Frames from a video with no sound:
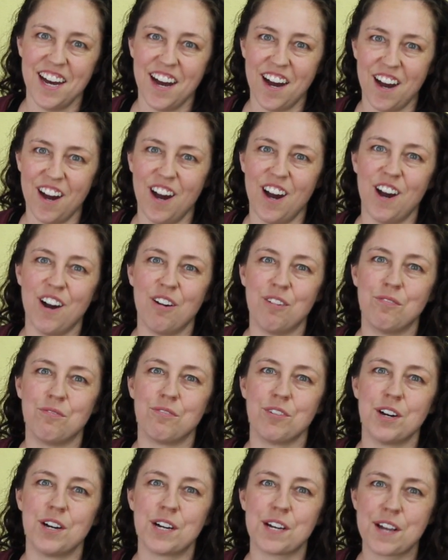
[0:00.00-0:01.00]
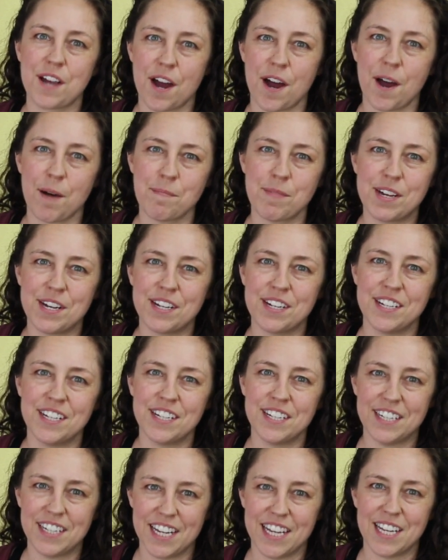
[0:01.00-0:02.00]
of common
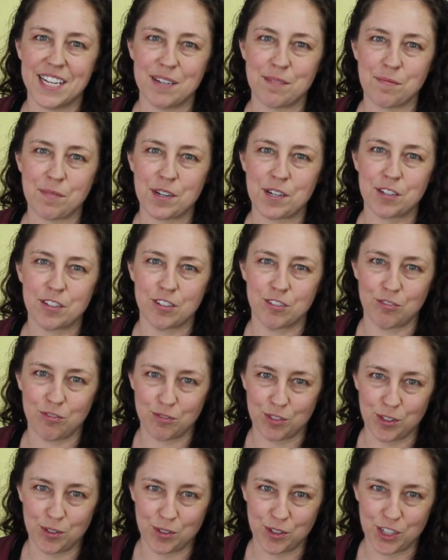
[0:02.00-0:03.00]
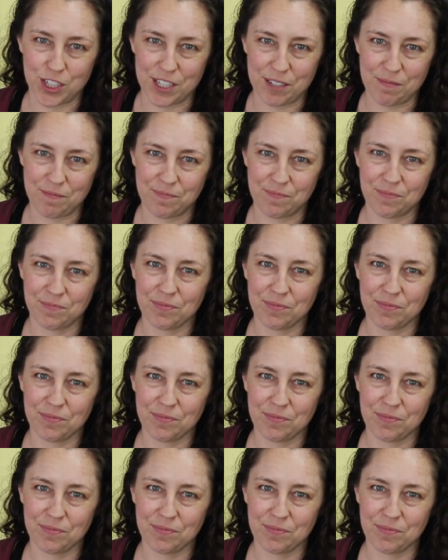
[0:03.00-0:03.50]
name confusion.